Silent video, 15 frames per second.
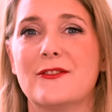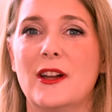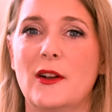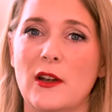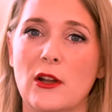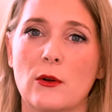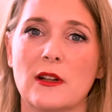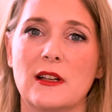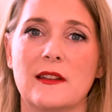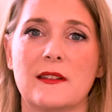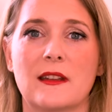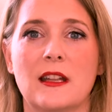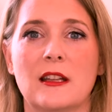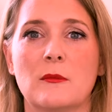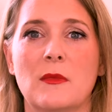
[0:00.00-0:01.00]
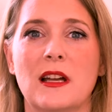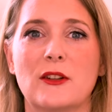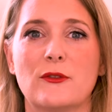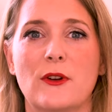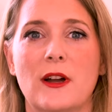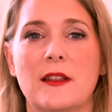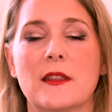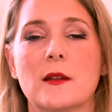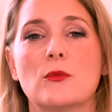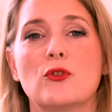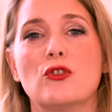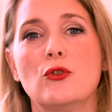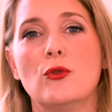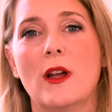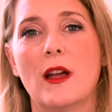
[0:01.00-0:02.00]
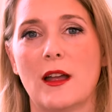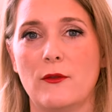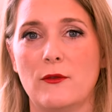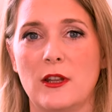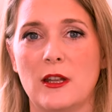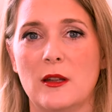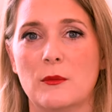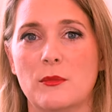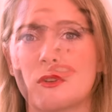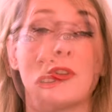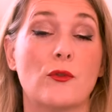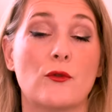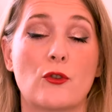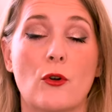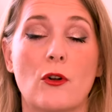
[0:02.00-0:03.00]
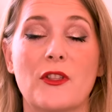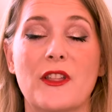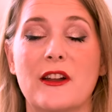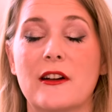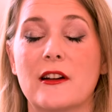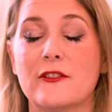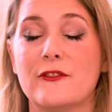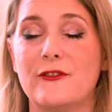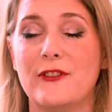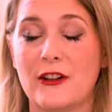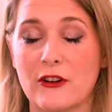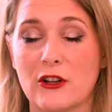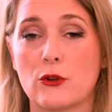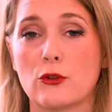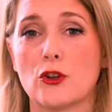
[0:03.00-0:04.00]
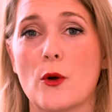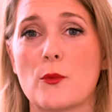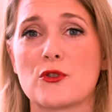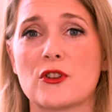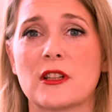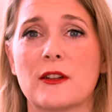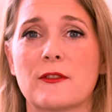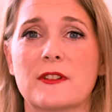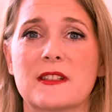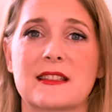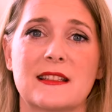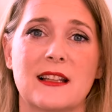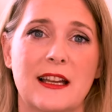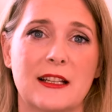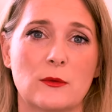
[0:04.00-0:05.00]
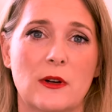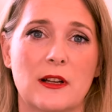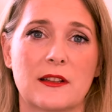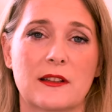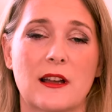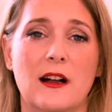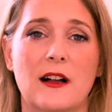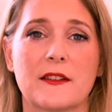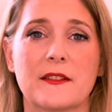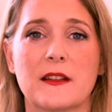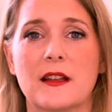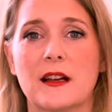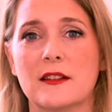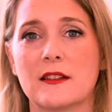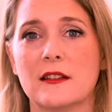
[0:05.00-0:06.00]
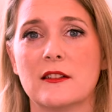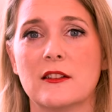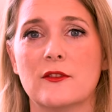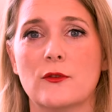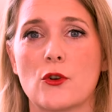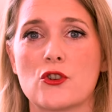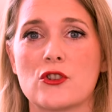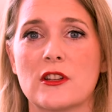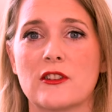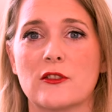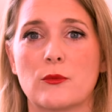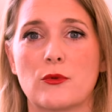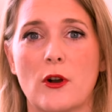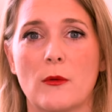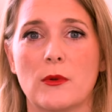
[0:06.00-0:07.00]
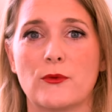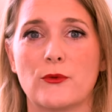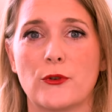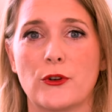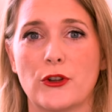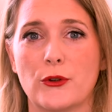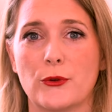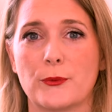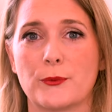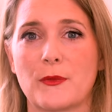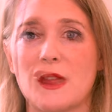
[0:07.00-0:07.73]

Very oily skin might find them too heavy, but overall they are a very good option if the slight white cast in the untinted version is the problem for you.